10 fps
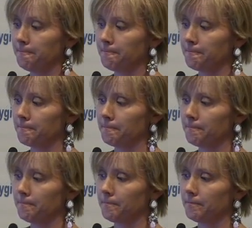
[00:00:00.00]

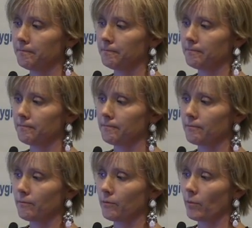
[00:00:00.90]

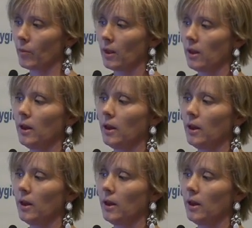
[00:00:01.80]
(no one is talking)